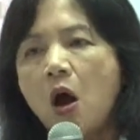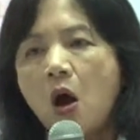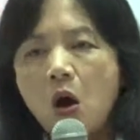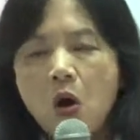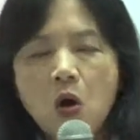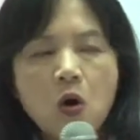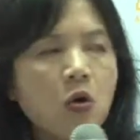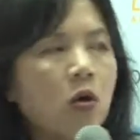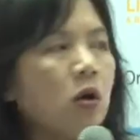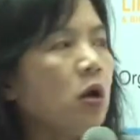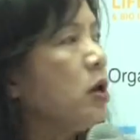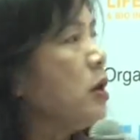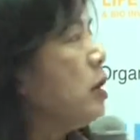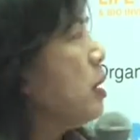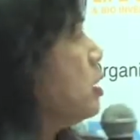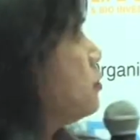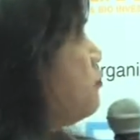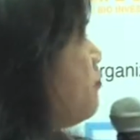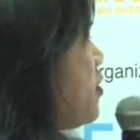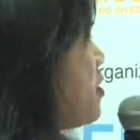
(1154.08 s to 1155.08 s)
Or
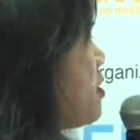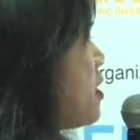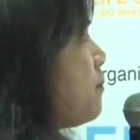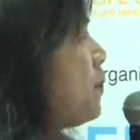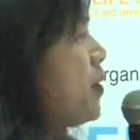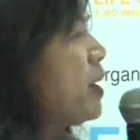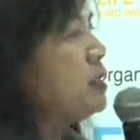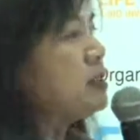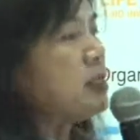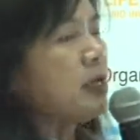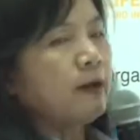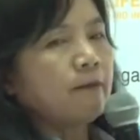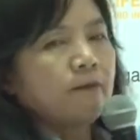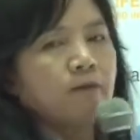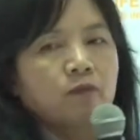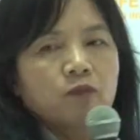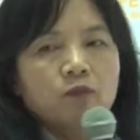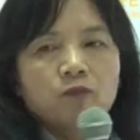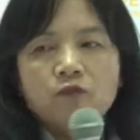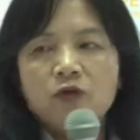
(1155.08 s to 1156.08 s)
fingerprinting.
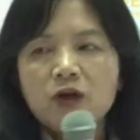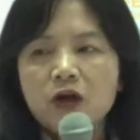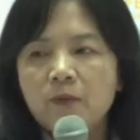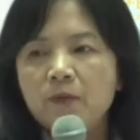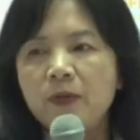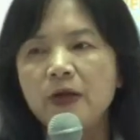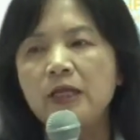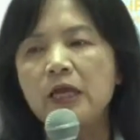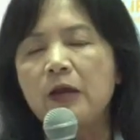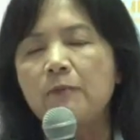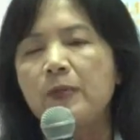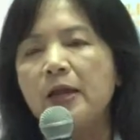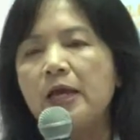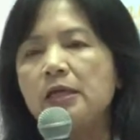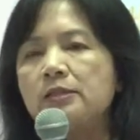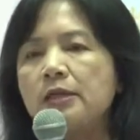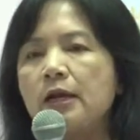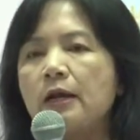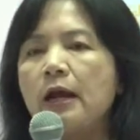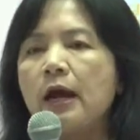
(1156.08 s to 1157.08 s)
Fingerprinting
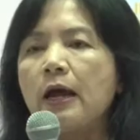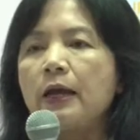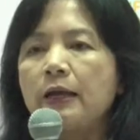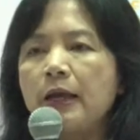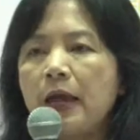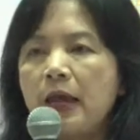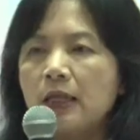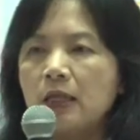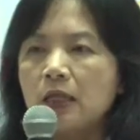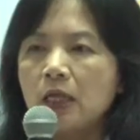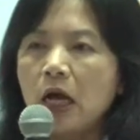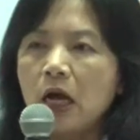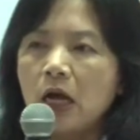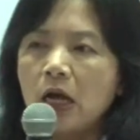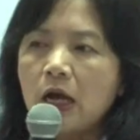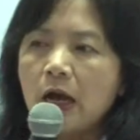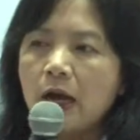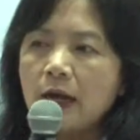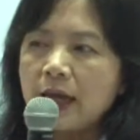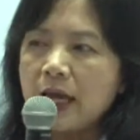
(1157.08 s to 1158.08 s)
means that I
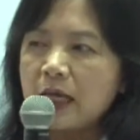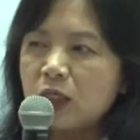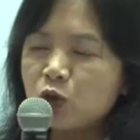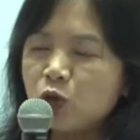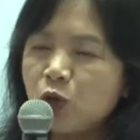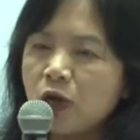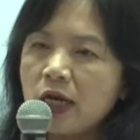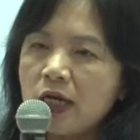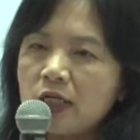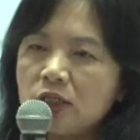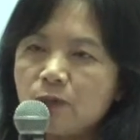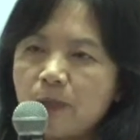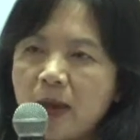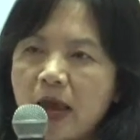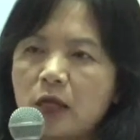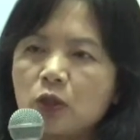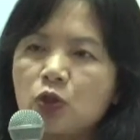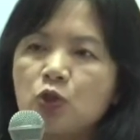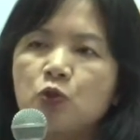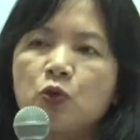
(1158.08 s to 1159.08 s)
can trace
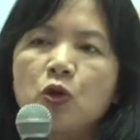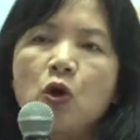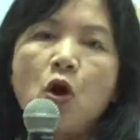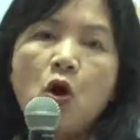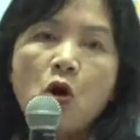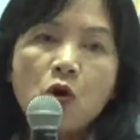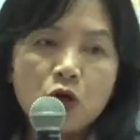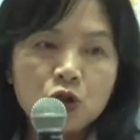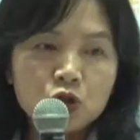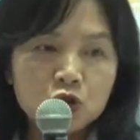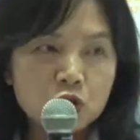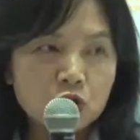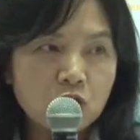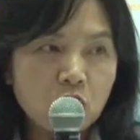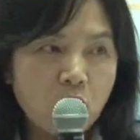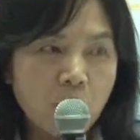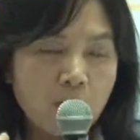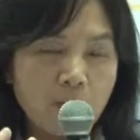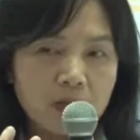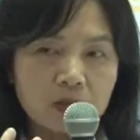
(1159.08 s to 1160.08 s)
back to the origin
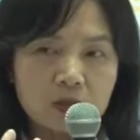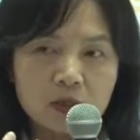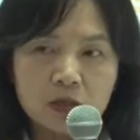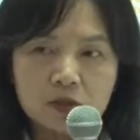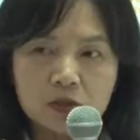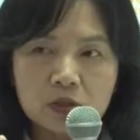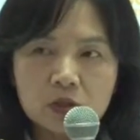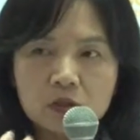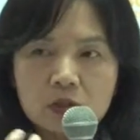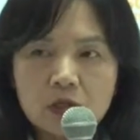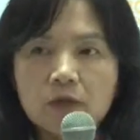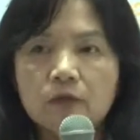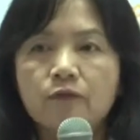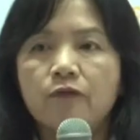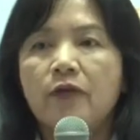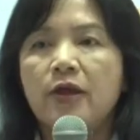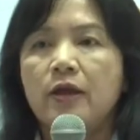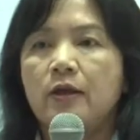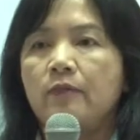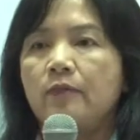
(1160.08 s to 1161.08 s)
of a certain
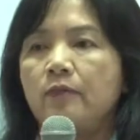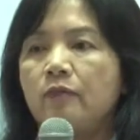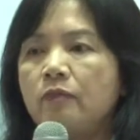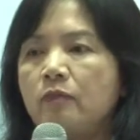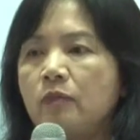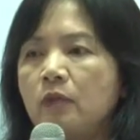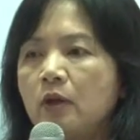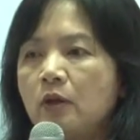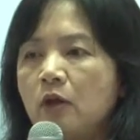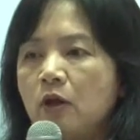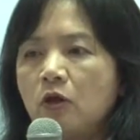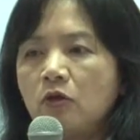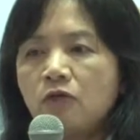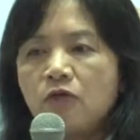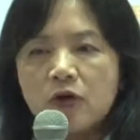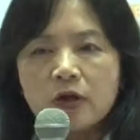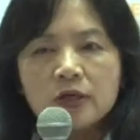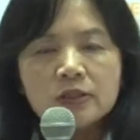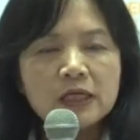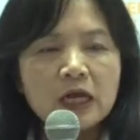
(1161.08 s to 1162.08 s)
thing.
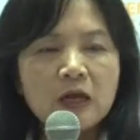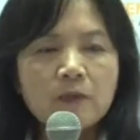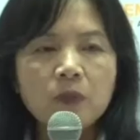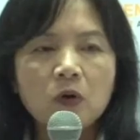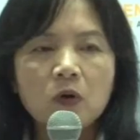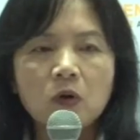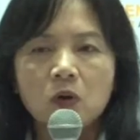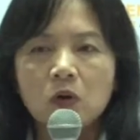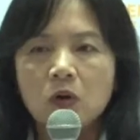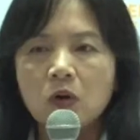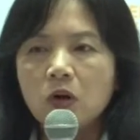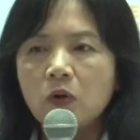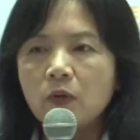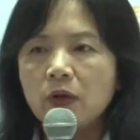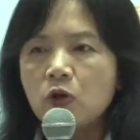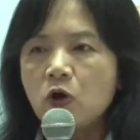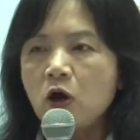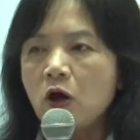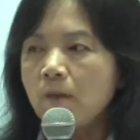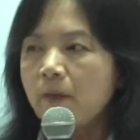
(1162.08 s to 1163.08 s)
For example, we
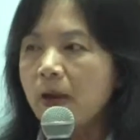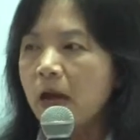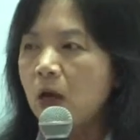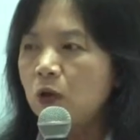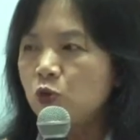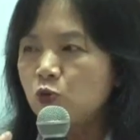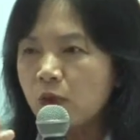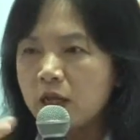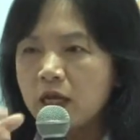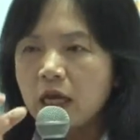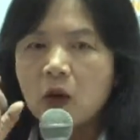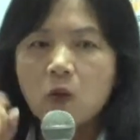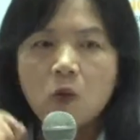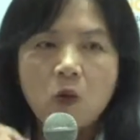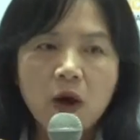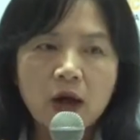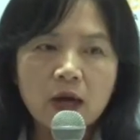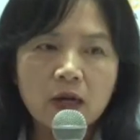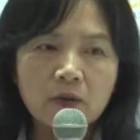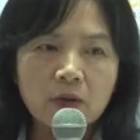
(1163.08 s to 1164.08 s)
talk about drinking
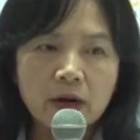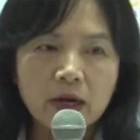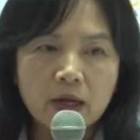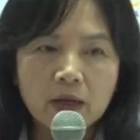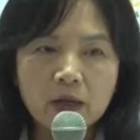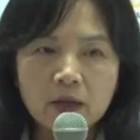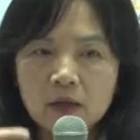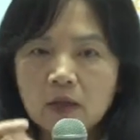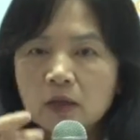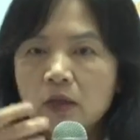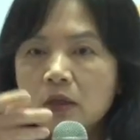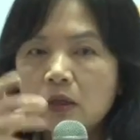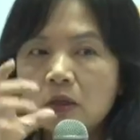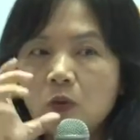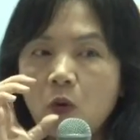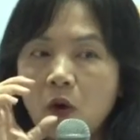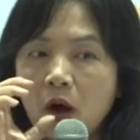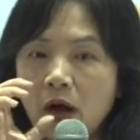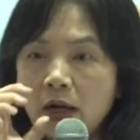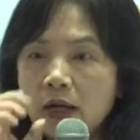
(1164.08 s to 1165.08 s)
wine, right?
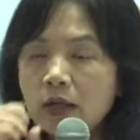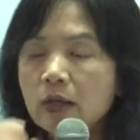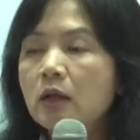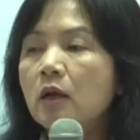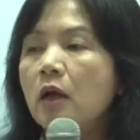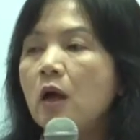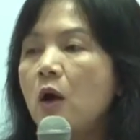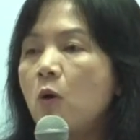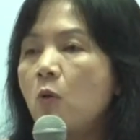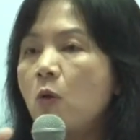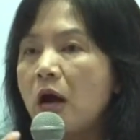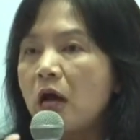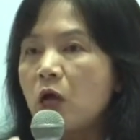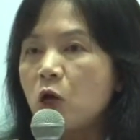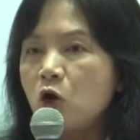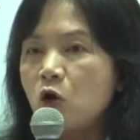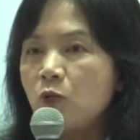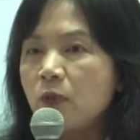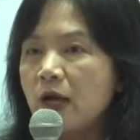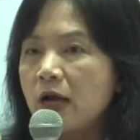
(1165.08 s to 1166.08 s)
Wine
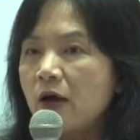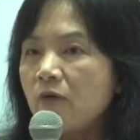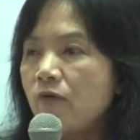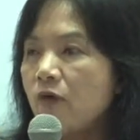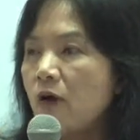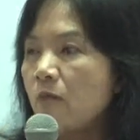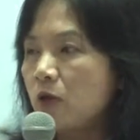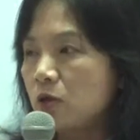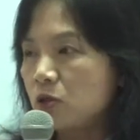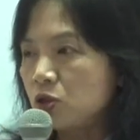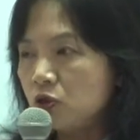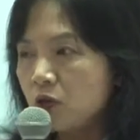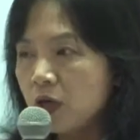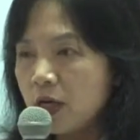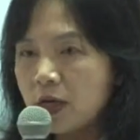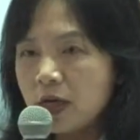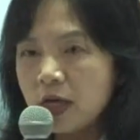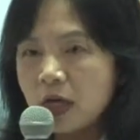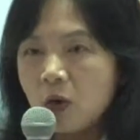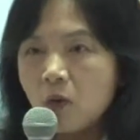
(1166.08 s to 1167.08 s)
could come from
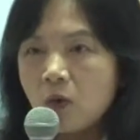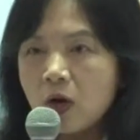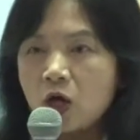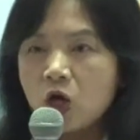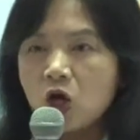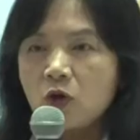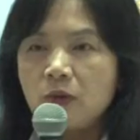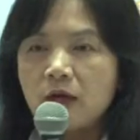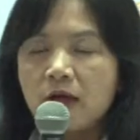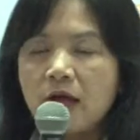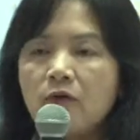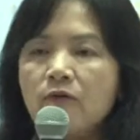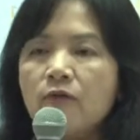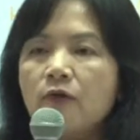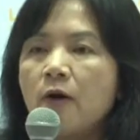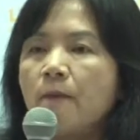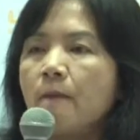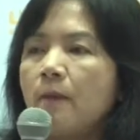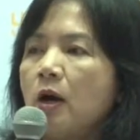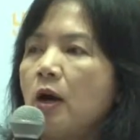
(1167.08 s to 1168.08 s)
Australia, wine could come
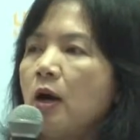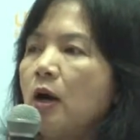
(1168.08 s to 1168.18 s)
from